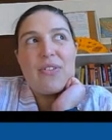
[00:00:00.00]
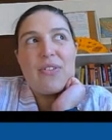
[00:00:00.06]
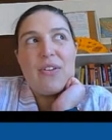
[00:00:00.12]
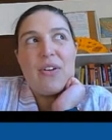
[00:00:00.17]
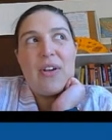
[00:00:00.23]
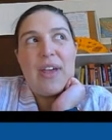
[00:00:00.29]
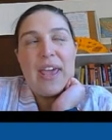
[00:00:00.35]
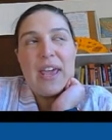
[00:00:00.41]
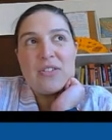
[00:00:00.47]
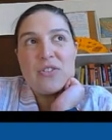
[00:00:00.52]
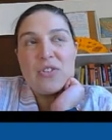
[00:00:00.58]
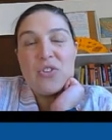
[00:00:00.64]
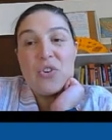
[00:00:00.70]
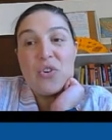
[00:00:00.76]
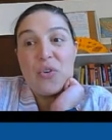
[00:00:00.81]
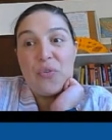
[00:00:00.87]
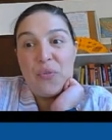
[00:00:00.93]
Handle
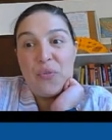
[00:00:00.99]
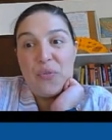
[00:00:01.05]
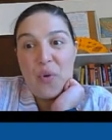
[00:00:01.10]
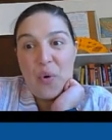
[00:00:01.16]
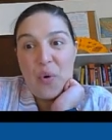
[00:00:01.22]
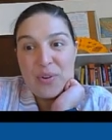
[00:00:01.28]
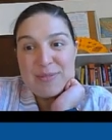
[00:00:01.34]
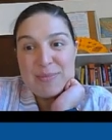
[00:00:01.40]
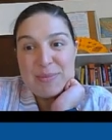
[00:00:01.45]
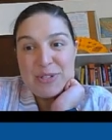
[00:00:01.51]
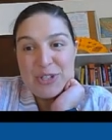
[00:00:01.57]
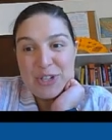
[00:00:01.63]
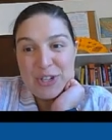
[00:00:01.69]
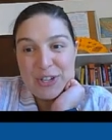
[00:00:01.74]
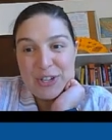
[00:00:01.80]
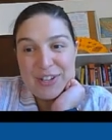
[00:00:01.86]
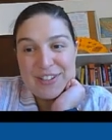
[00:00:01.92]
your focus
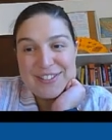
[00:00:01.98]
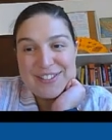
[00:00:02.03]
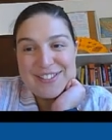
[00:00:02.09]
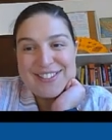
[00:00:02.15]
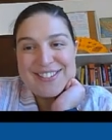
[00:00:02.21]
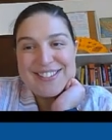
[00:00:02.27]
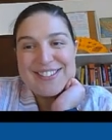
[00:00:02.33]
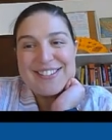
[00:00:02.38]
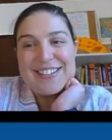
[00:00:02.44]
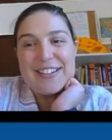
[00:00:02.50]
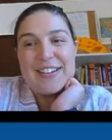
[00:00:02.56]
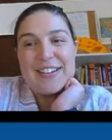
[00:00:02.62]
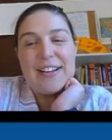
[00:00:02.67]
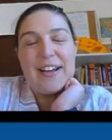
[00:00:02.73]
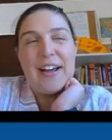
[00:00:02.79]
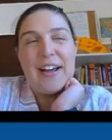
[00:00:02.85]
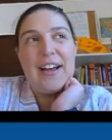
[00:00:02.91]
materials
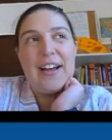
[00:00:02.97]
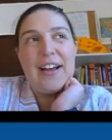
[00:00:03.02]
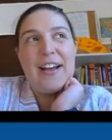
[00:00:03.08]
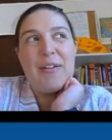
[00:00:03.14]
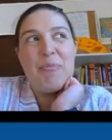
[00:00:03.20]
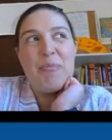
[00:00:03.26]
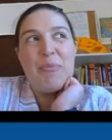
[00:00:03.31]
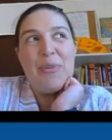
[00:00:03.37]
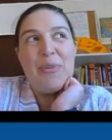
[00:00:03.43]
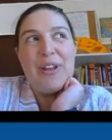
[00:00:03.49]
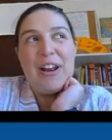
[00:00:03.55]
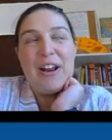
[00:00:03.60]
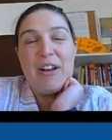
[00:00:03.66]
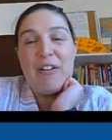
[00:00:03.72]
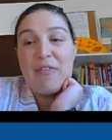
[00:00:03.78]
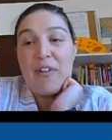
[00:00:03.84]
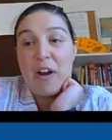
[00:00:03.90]
in
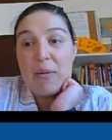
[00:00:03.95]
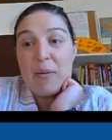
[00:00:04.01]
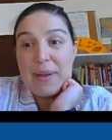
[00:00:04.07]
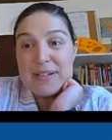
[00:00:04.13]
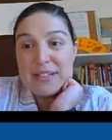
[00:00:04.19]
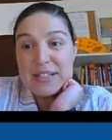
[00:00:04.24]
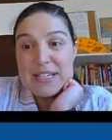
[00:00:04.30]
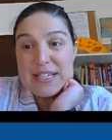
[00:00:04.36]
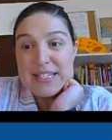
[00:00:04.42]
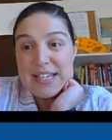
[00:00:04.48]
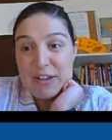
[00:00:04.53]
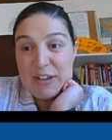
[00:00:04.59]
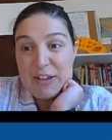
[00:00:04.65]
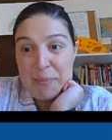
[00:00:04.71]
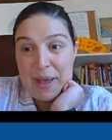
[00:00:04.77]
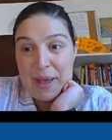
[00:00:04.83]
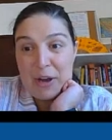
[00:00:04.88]
an environmentally
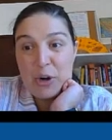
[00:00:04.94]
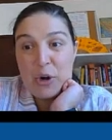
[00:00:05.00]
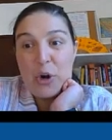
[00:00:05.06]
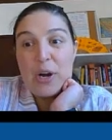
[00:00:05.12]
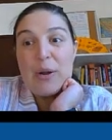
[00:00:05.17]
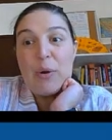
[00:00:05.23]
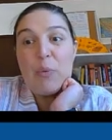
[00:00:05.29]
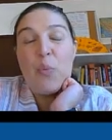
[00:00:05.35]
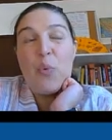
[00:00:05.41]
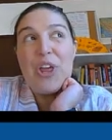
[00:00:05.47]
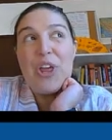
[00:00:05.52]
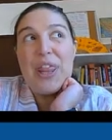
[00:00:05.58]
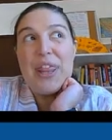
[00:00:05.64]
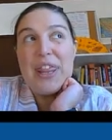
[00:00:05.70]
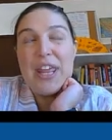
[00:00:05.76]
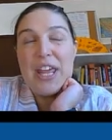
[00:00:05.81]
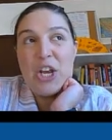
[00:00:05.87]
safe manner
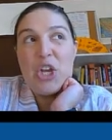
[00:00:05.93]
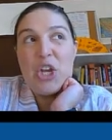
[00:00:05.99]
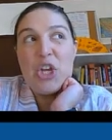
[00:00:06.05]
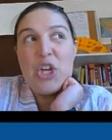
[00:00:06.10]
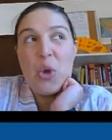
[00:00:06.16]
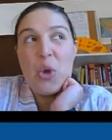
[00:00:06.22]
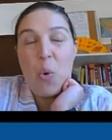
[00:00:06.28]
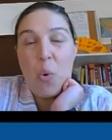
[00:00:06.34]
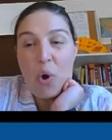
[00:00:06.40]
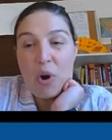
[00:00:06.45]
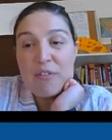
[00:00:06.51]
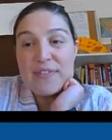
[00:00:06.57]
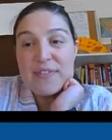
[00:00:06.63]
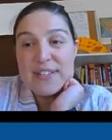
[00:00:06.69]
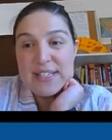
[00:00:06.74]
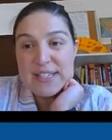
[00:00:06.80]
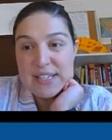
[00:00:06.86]
within your
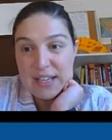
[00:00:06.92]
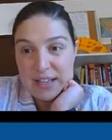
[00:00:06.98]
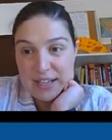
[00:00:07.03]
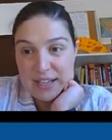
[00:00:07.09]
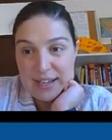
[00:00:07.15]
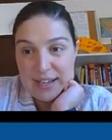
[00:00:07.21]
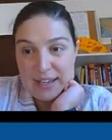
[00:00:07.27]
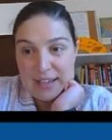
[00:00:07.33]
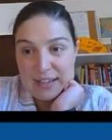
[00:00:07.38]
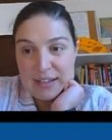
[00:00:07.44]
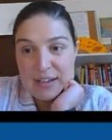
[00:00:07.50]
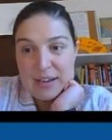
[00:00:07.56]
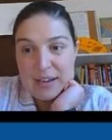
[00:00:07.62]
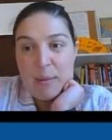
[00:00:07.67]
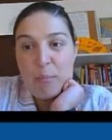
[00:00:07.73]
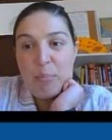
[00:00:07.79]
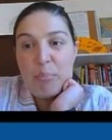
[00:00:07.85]
facility
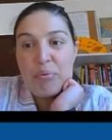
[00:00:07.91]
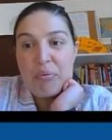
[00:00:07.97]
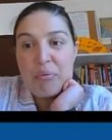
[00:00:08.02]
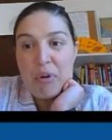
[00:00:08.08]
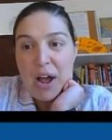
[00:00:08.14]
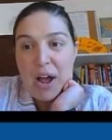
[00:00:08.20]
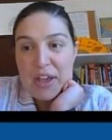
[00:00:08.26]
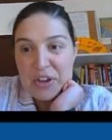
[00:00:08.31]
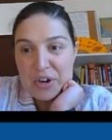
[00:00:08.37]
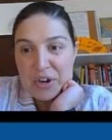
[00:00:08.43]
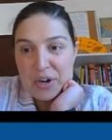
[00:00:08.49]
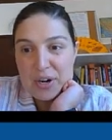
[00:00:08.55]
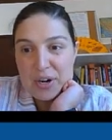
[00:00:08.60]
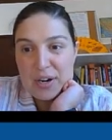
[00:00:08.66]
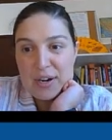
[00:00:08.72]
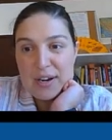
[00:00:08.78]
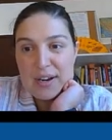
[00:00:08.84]

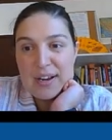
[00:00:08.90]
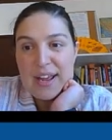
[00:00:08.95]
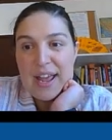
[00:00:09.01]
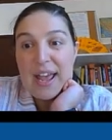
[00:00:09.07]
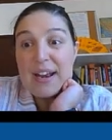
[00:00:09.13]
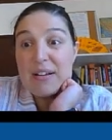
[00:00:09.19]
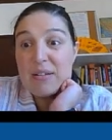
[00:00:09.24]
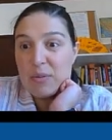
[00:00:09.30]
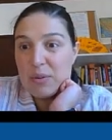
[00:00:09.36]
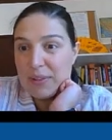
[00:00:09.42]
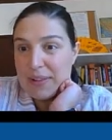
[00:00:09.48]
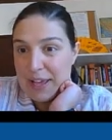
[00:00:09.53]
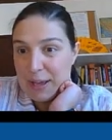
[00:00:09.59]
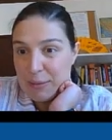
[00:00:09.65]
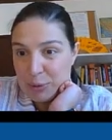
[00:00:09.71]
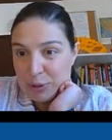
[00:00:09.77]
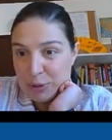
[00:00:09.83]
prior, and
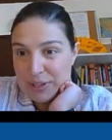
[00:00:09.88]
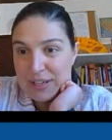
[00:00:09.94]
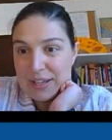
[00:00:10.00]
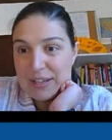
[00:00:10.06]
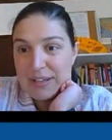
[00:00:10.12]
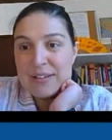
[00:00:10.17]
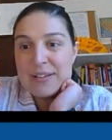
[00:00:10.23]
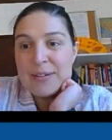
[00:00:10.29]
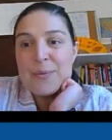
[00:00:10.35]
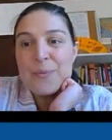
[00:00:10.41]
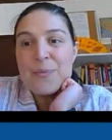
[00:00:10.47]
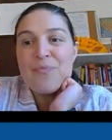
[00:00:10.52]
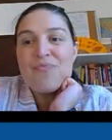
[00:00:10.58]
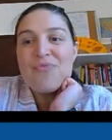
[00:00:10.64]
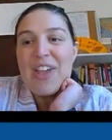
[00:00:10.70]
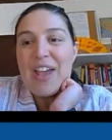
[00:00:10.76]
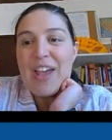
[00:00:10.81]
labeling
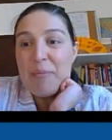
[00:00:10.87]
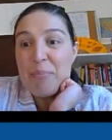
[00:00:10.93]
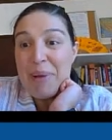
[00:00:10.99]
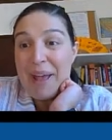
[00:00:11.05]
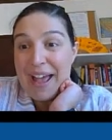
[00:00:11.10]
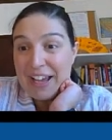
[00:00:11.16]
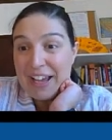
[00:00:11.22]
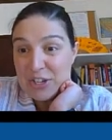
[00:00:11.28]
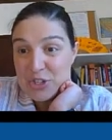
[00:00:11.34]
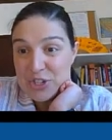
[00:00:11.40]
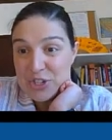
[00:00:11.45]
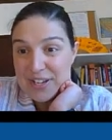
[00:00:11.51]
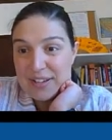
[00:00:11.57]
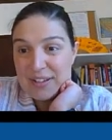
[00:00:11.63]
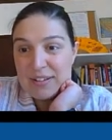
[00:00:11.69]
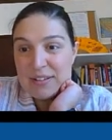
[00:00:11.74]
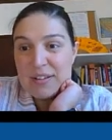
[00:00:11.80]
and
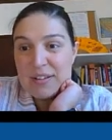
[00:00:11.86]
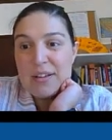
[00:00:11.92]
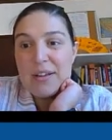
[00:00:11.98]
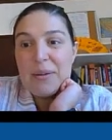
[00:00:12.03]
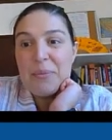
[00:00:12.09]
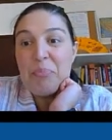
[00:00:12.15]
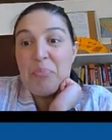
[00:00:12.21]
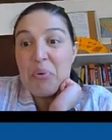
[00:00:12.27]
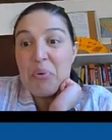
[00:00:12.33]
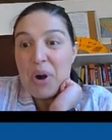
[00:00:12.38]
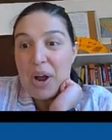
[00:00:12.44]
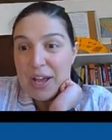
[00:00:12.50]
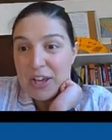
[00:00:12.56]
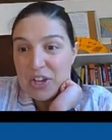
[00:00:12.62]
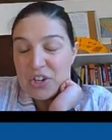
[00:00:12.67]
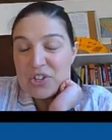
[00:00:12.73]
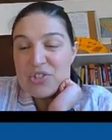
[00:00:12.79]
packaging
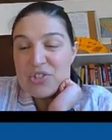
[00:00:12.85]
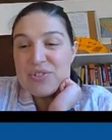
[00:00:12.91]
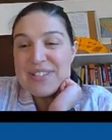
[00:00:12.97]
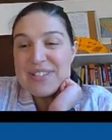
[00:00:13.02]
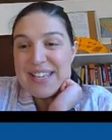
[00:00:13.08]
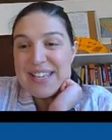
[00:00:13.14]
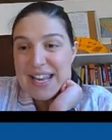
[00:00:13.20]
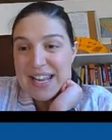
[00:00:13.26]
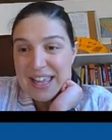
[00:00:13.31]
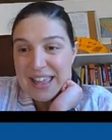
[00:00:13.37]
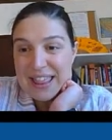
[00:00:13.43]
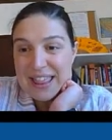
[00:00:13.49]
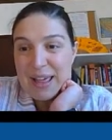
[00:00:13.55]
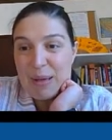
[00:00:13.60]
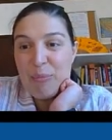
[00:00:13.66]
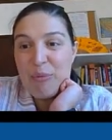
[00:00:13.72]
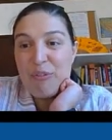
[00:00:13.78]
prior to sending
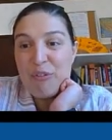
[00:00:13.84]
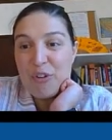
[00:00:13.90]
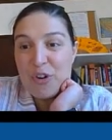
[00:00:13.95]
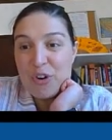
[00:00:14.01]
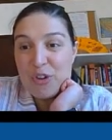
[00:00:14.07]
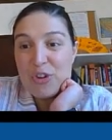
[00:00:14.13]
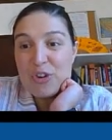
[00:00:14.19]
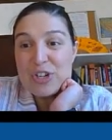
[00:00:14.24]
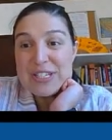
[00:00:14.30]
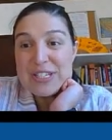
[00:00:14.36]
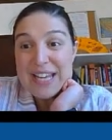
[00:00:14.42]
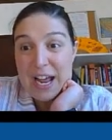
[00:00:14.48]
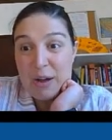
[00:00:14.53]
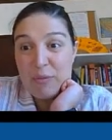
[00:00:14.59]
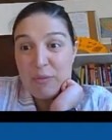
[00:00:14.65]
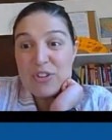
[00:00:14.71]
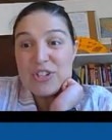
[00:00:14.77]
them further
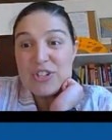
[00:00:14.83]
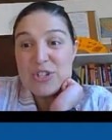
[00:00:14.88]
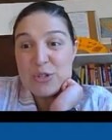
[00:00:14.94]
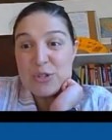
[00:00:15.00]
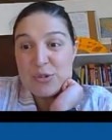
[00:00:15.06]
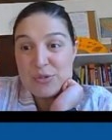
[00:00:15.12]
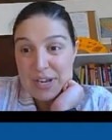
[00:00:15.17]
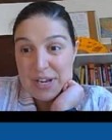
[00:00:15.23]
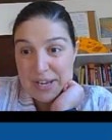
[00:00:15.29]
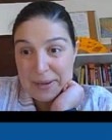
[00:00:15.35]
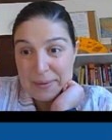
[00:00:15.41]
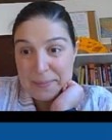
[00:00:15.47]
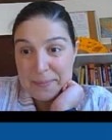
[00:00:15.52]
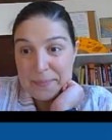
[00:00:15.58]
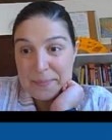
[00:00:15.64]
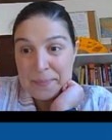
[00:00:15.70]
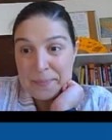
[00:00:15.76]
down the stream.